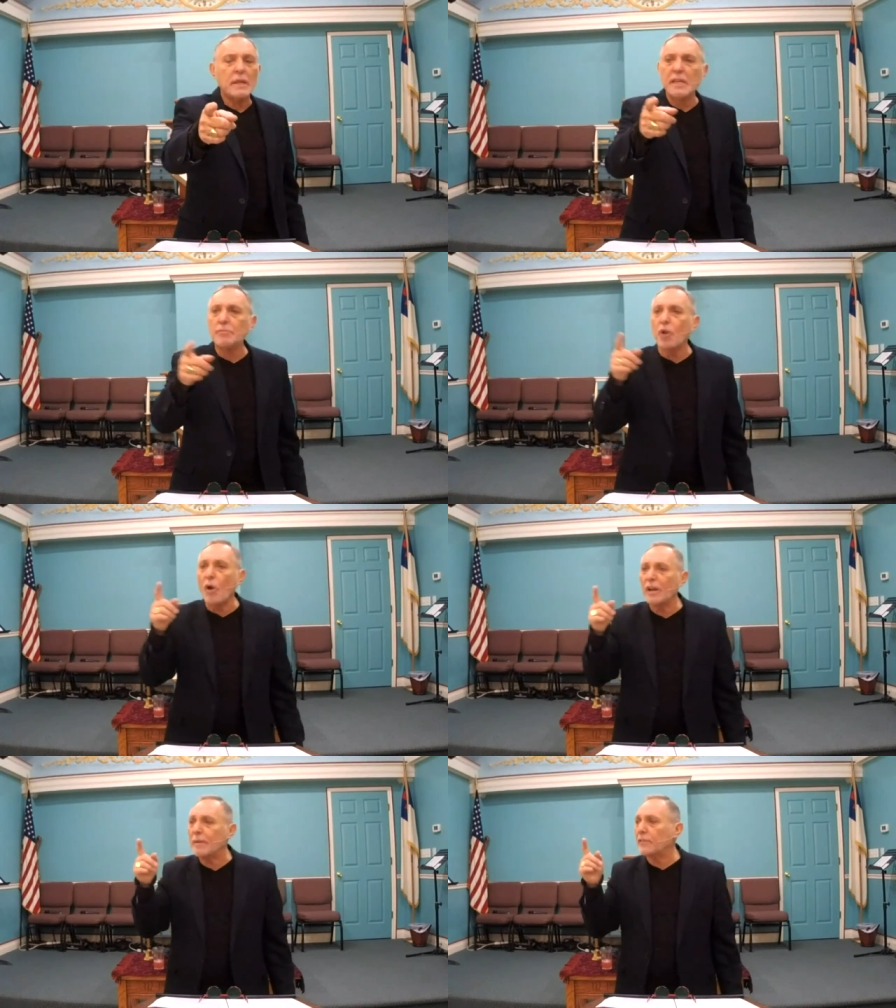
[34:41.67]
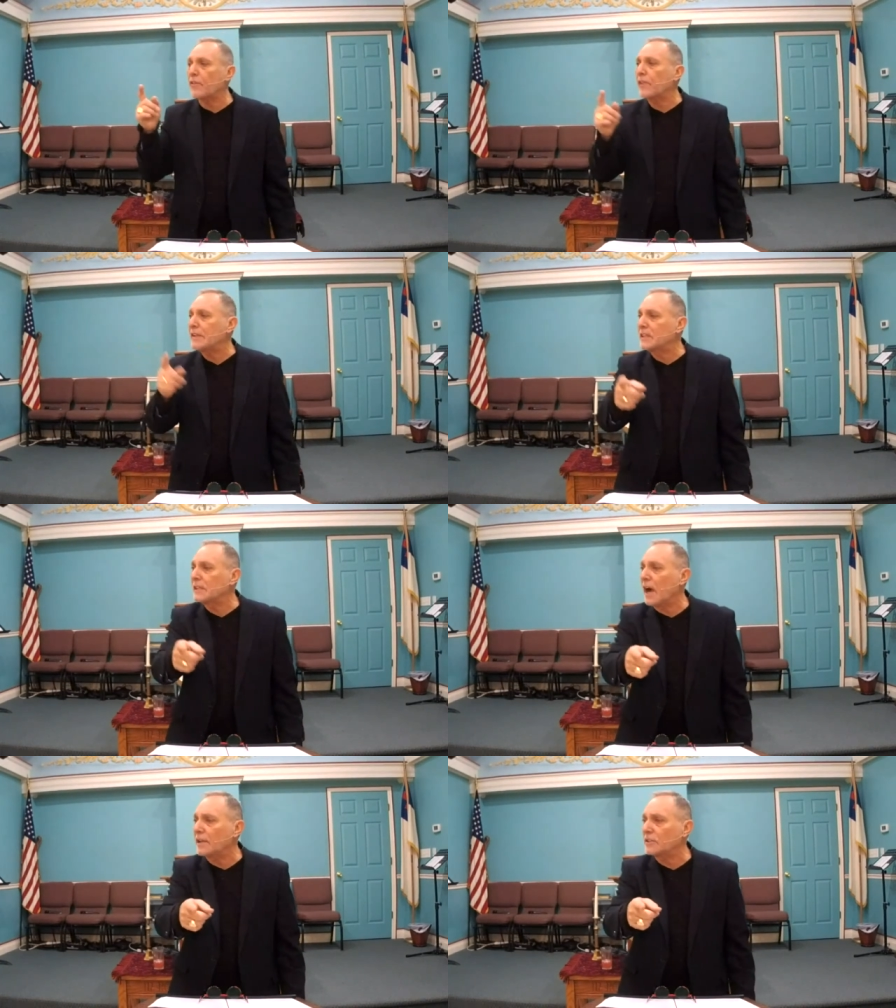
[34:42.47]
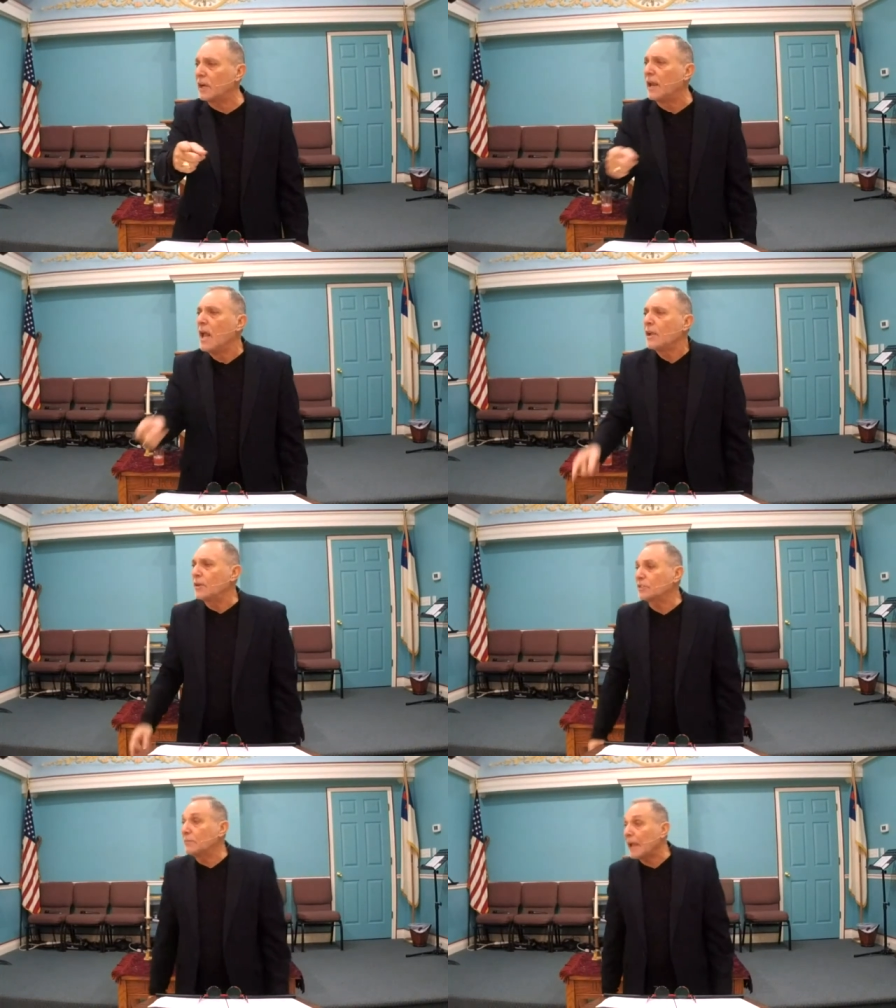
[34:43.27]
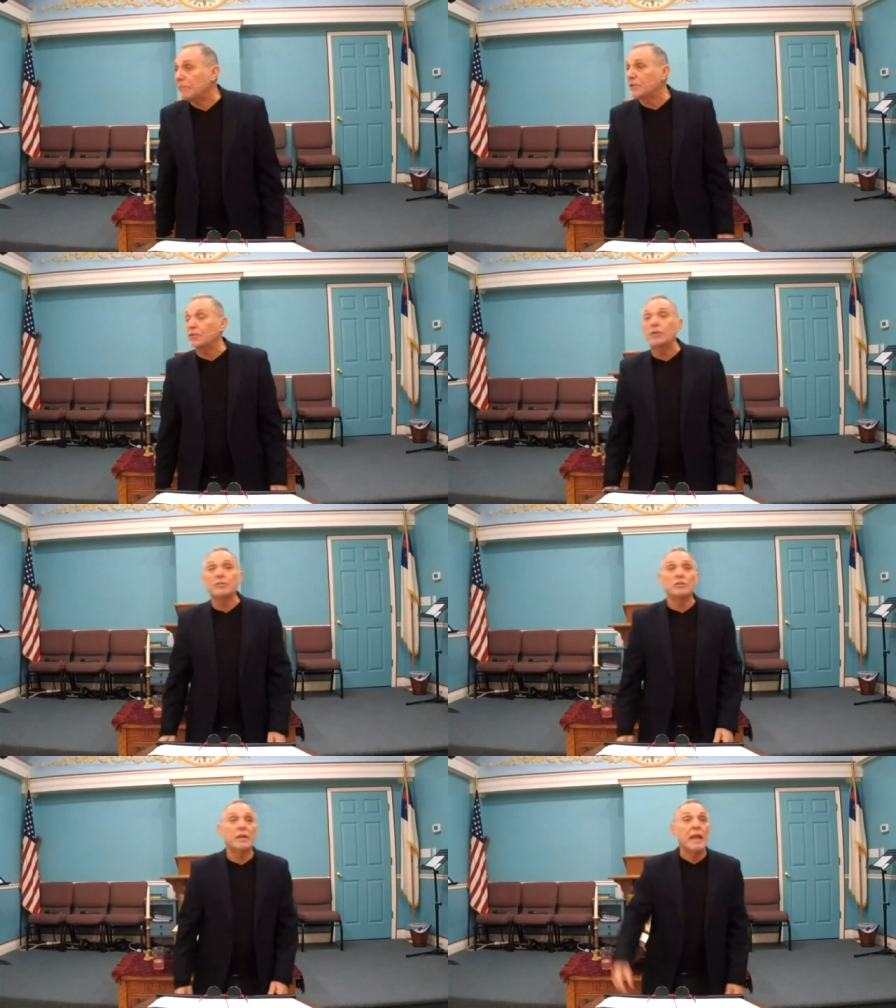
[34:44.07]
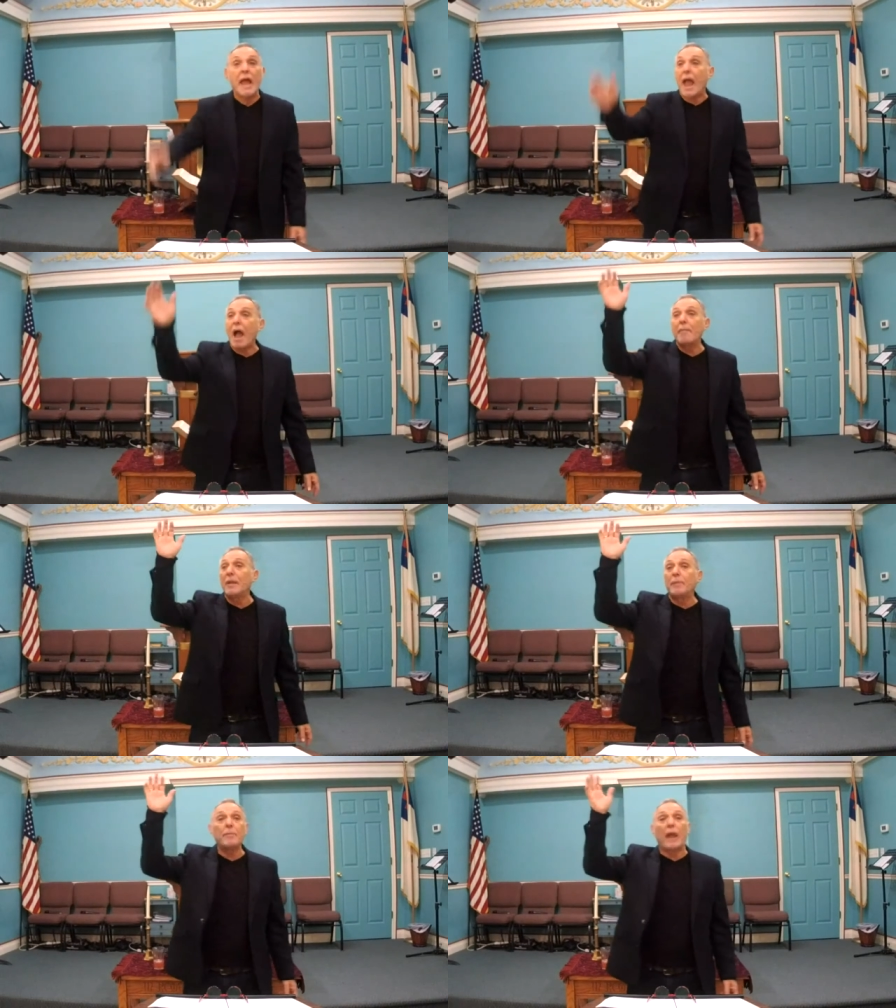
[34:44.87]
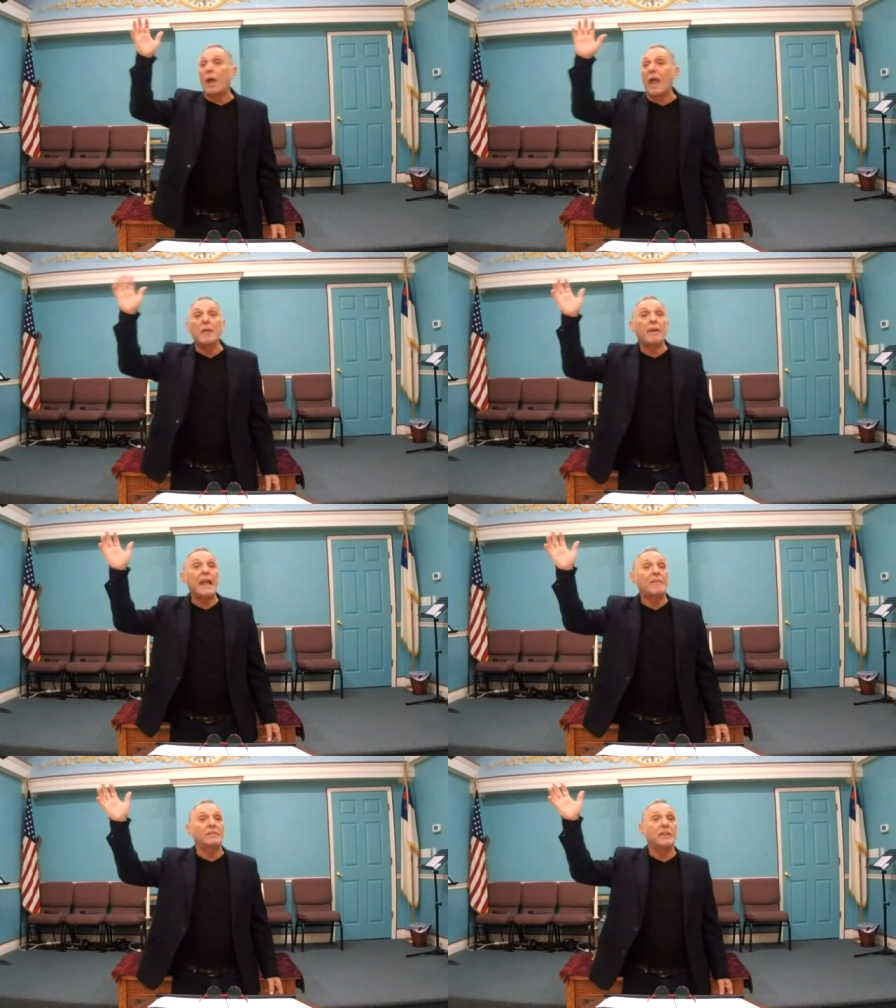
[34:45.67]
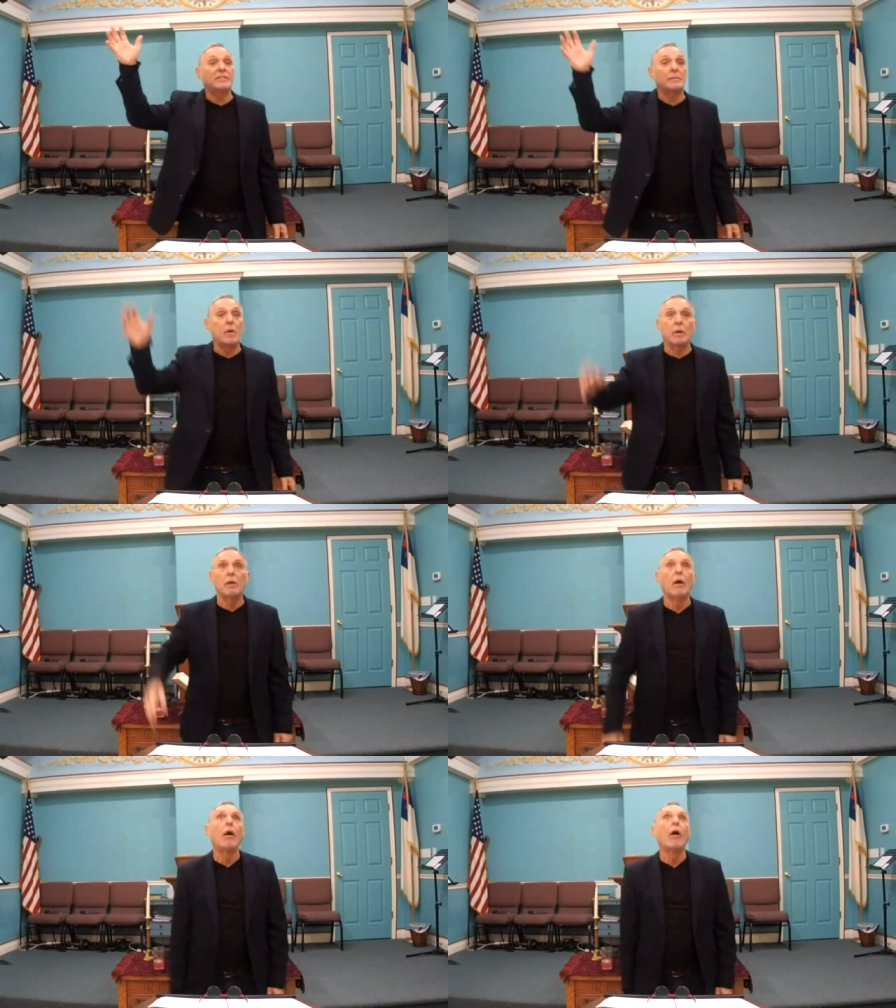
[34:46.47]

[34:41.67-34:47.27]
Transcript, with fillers: Keep talking about the things that God has done. You know, sometimes in church I'll say, how many people have, anybody have a testimony?